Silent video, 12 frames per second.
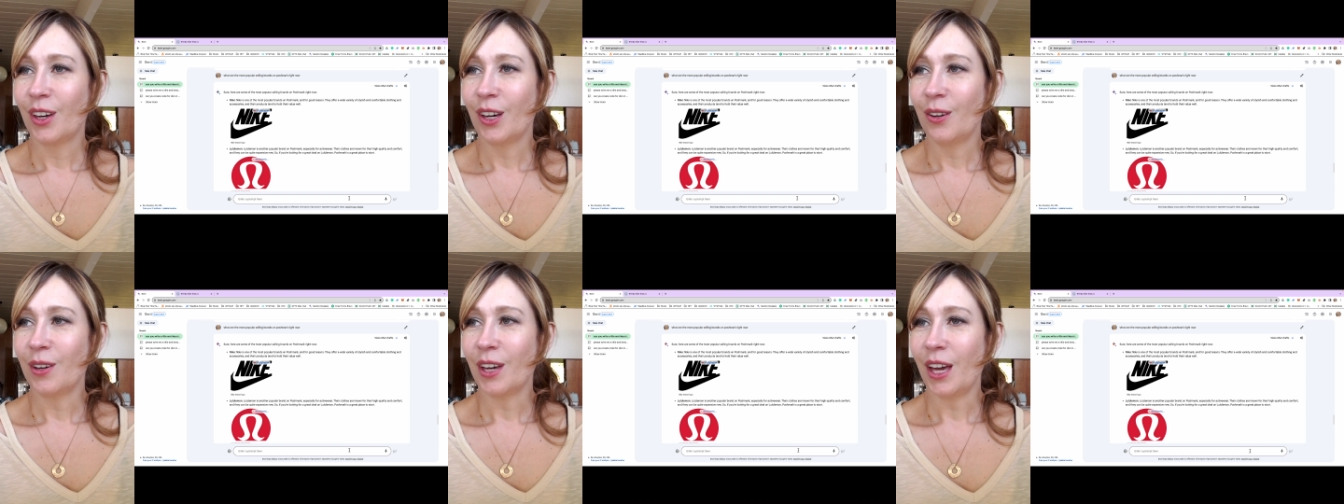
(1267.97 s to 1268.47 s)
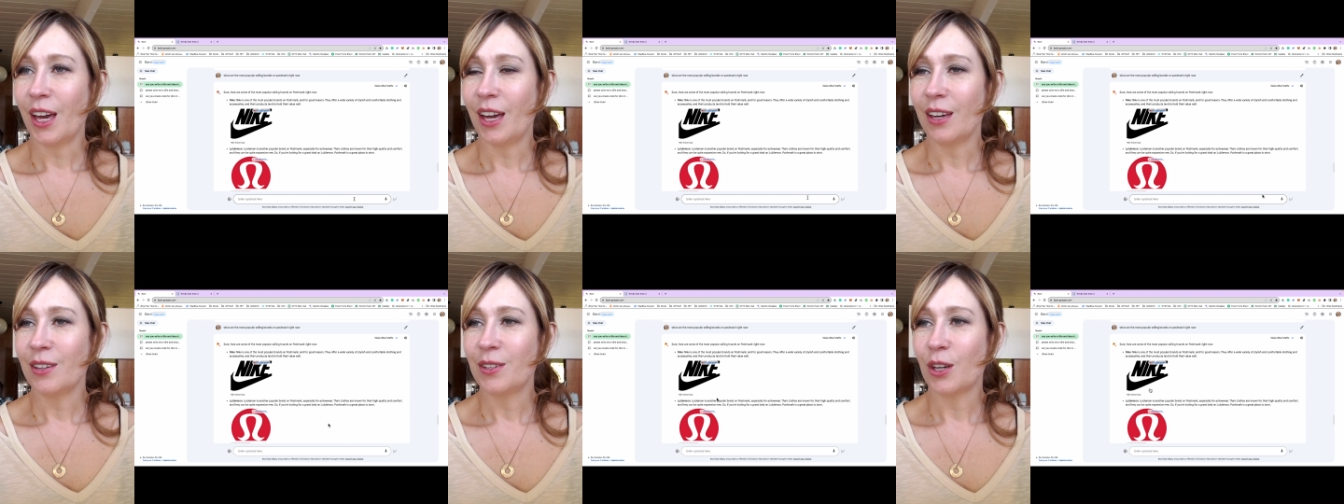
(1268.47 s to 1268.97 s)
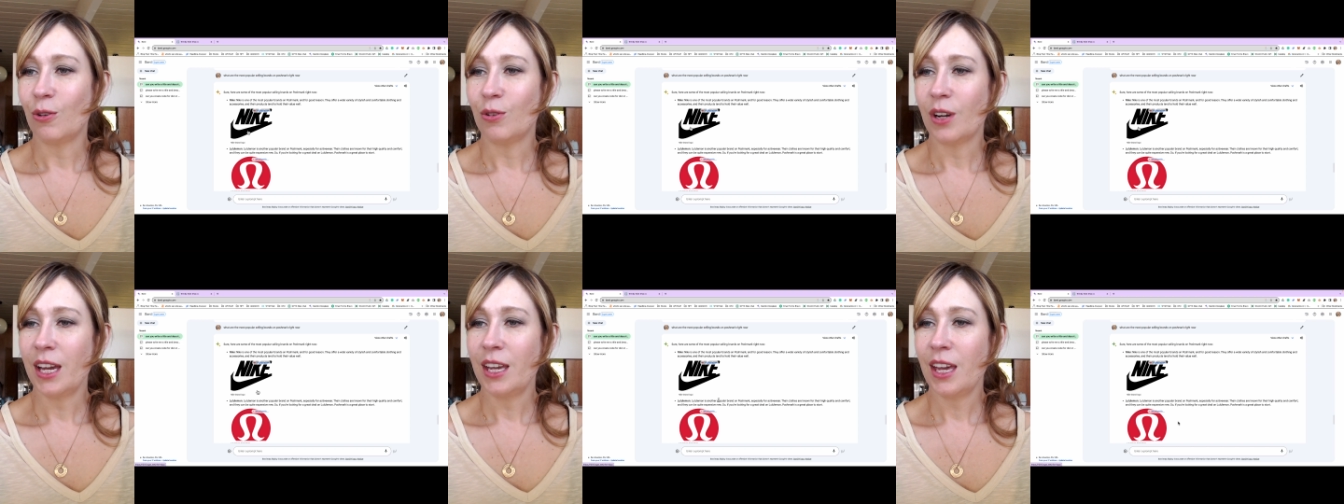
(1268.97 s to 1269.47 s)
Okay, so
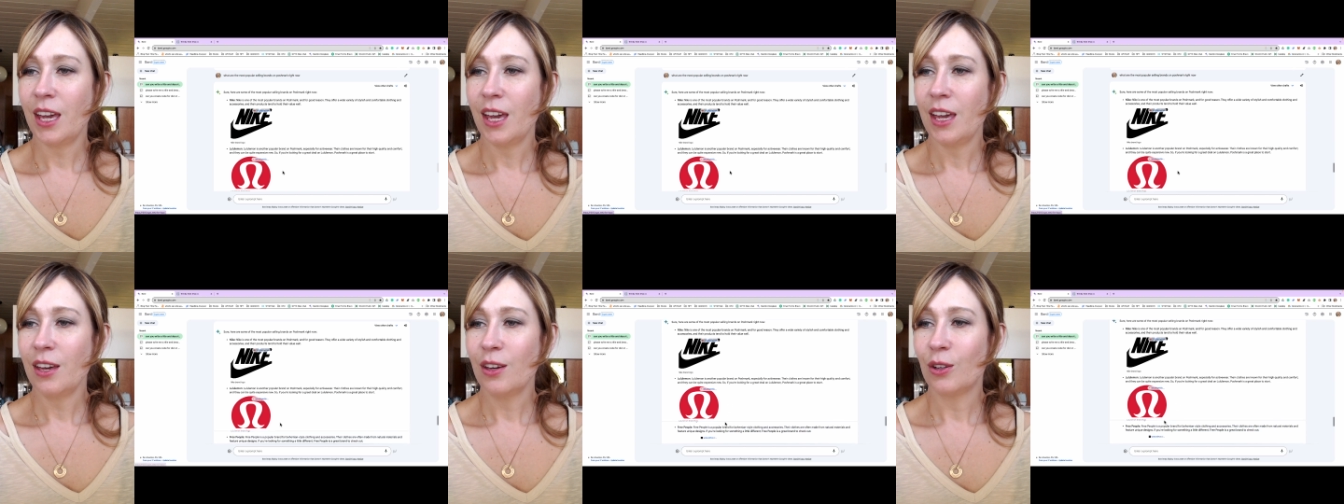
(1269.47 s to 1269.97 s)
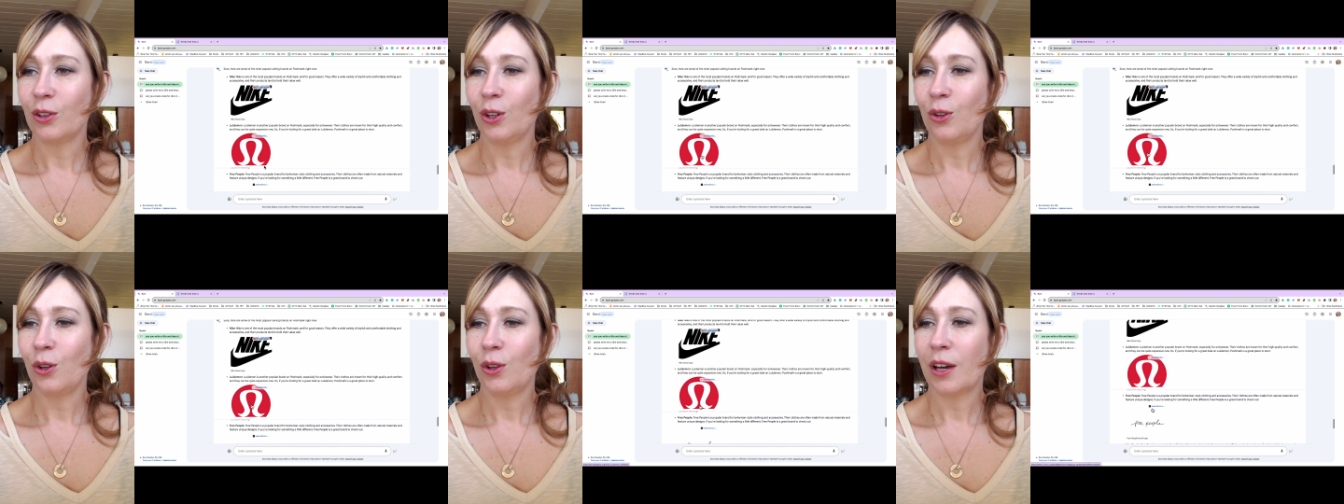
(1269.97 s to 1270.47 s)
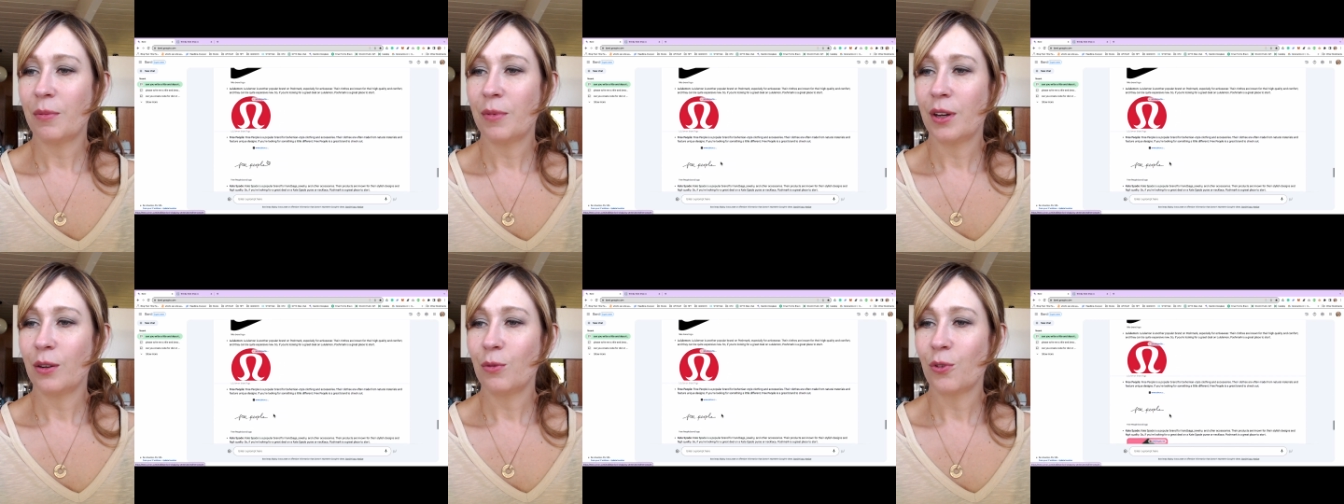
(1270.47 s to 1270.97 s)
Nike,
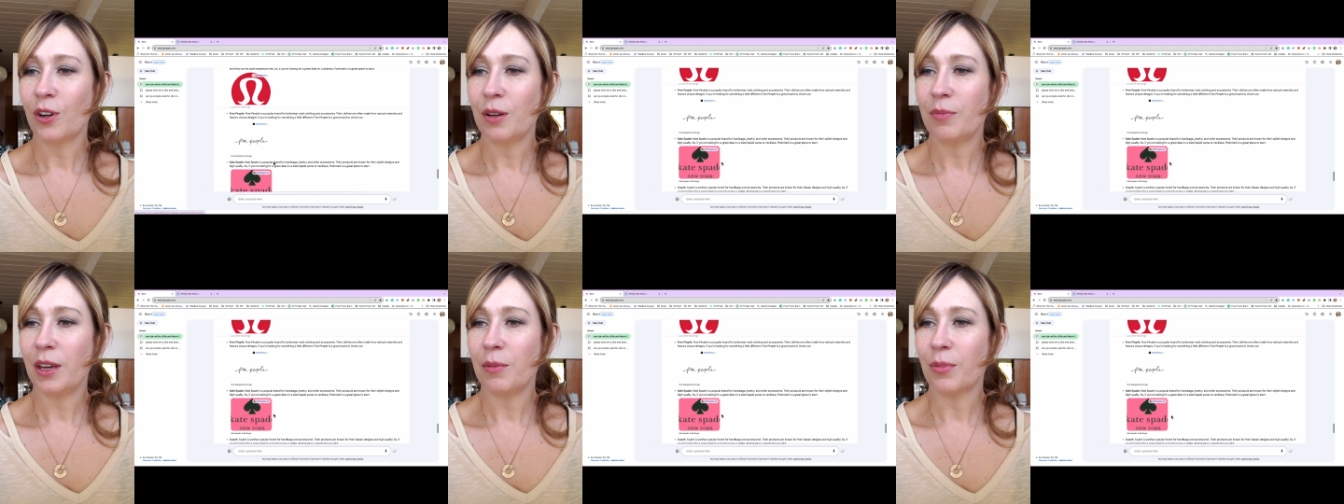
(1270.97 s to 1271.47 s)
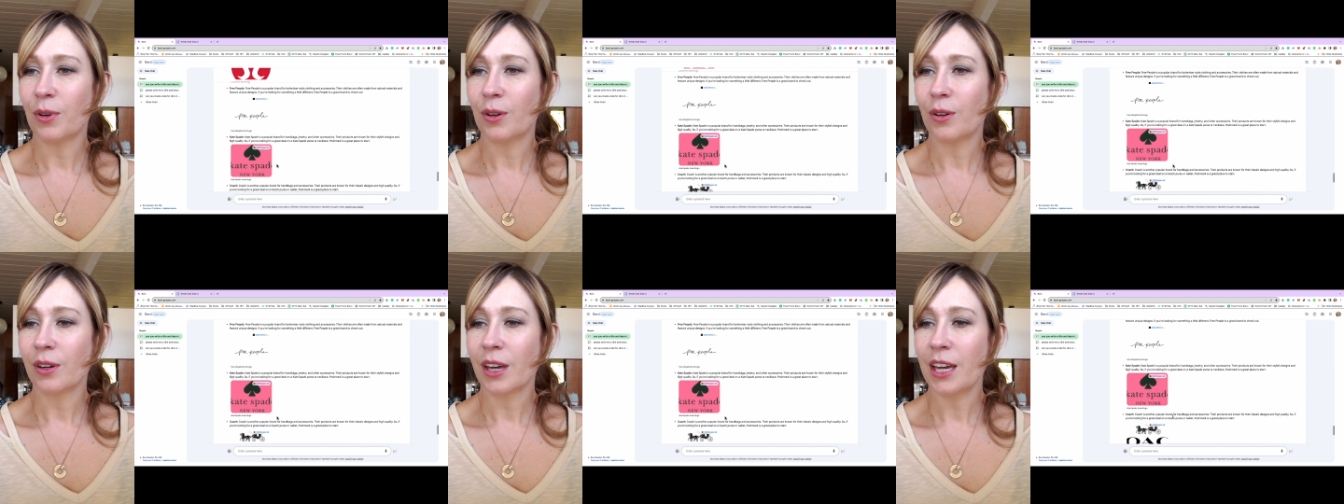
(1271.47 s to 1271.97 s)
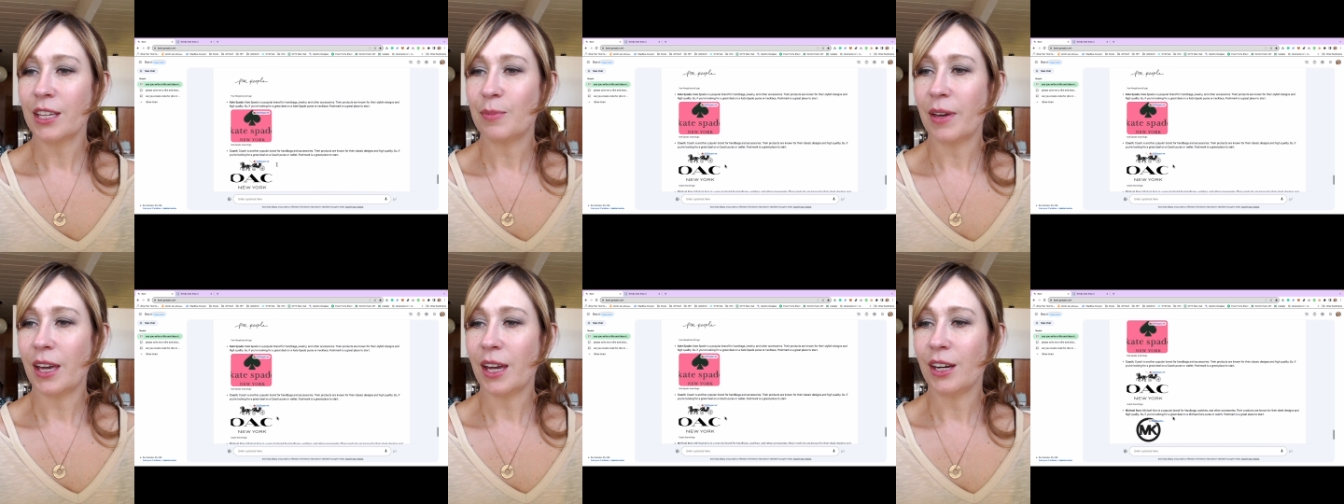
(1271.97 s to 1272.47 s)
Lululemon, Free People, Kate
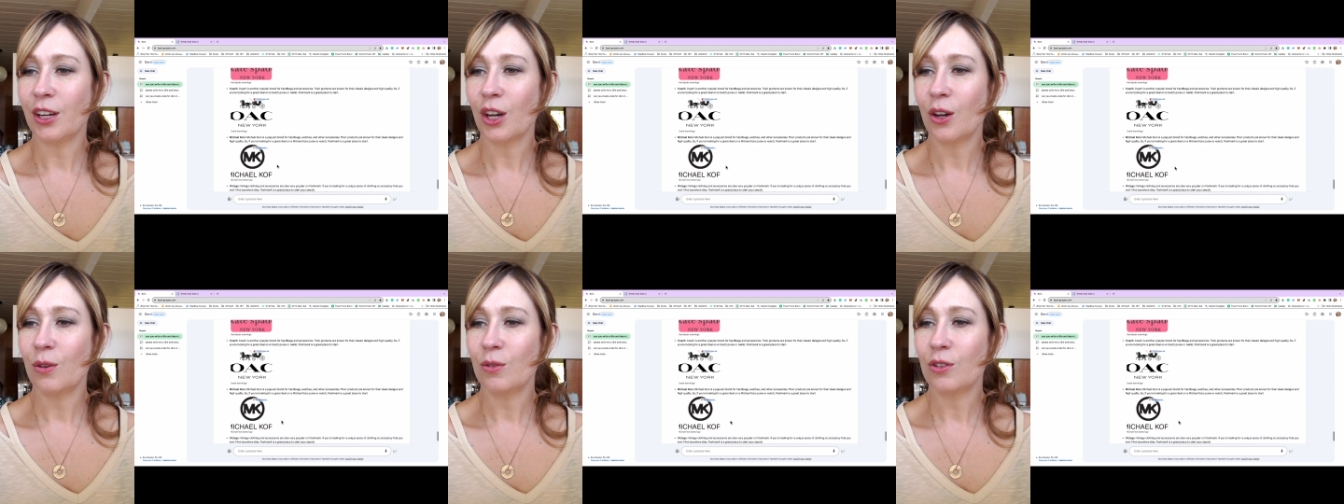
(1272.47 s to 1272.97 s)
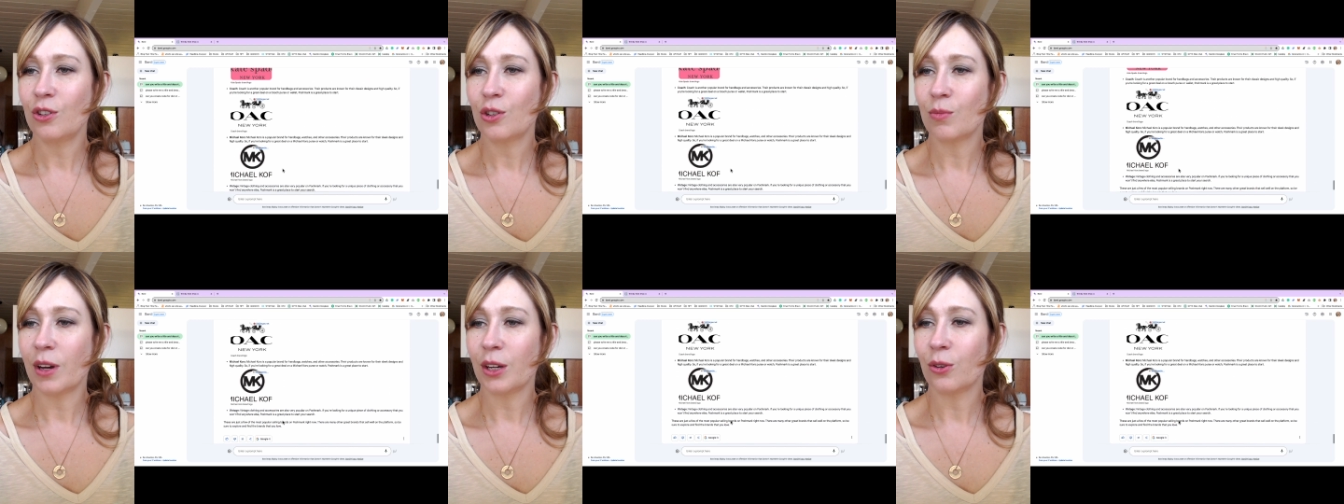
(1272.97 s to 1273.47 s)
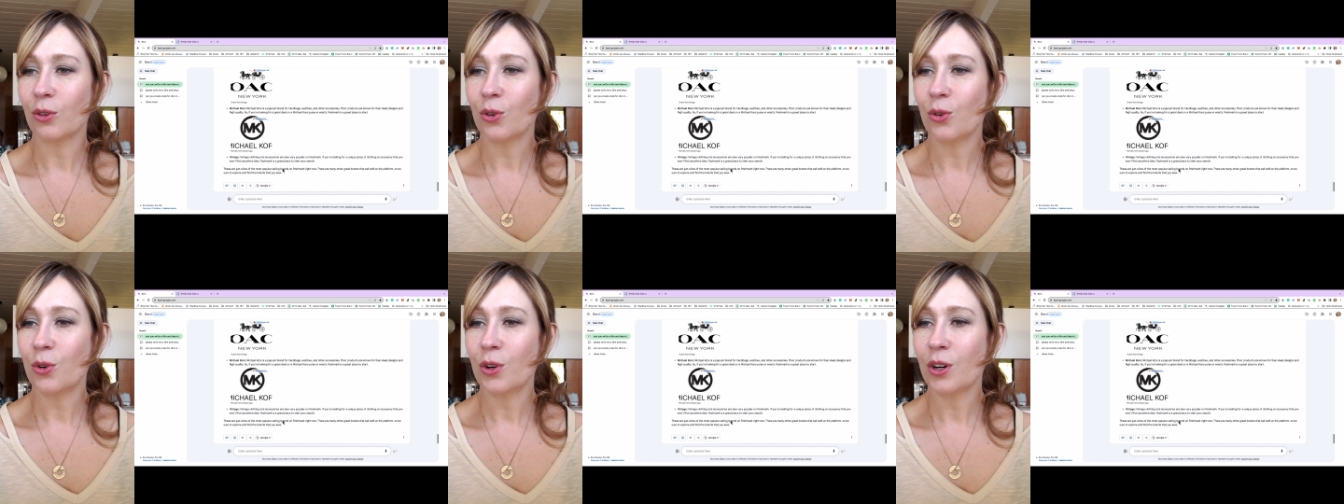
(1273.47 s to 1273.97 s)
Spade, Coach, Michael
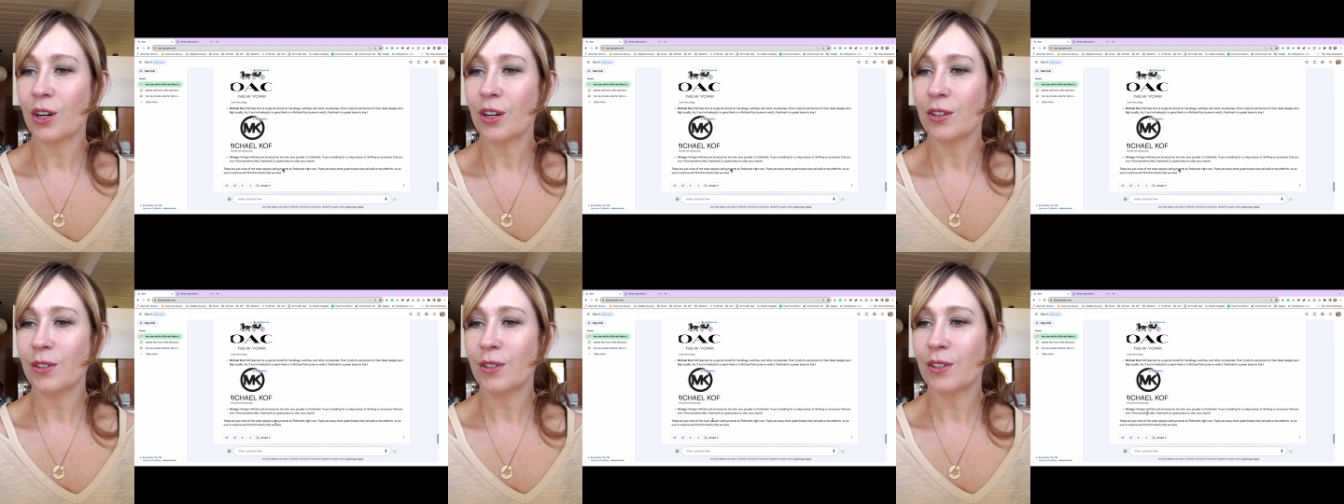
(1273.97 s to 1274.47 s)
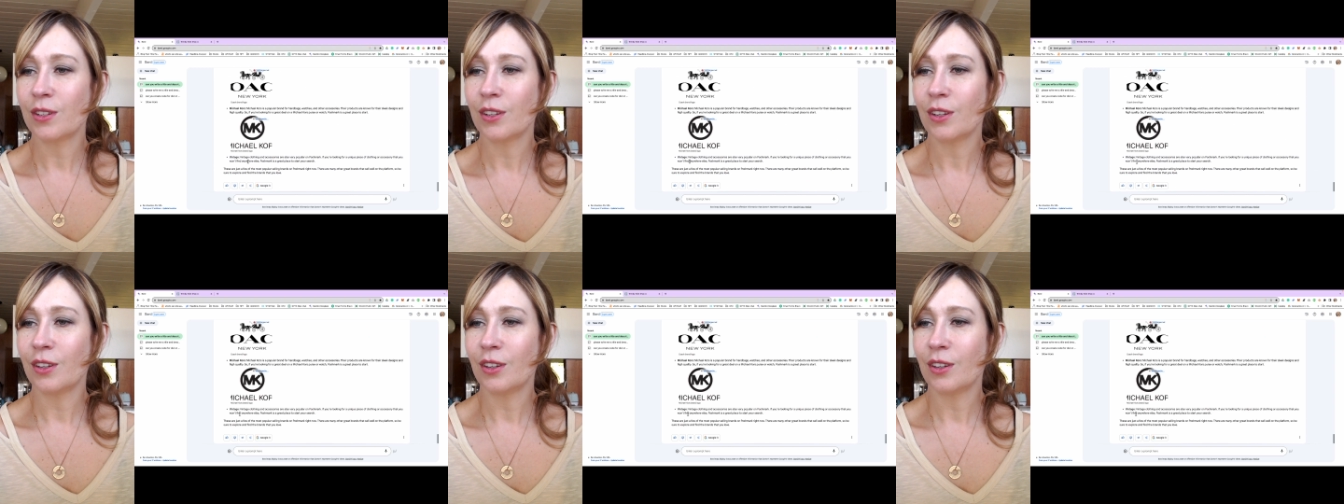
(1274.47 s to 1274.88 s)
Kors,